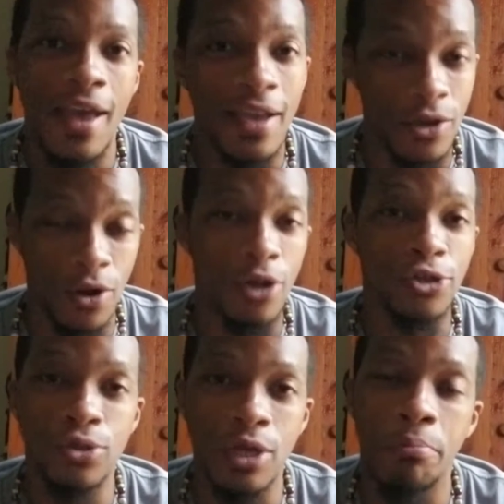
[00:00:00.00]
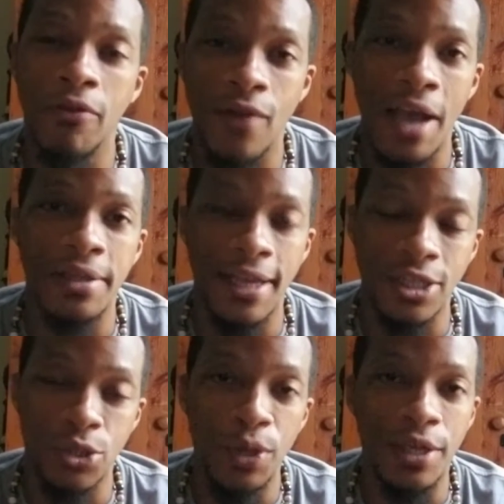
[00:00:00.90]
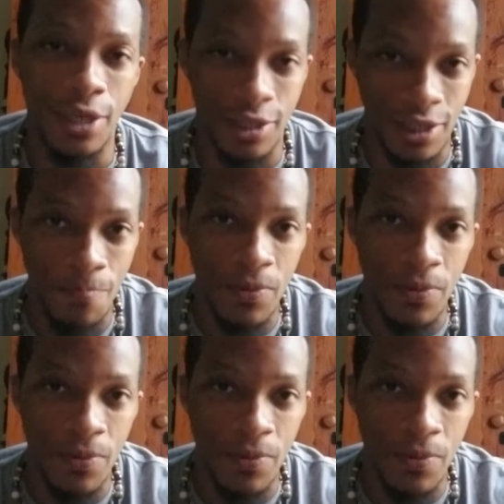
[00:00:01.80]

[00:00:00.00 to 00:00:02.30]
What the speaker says: And you're also going to provide that sweetness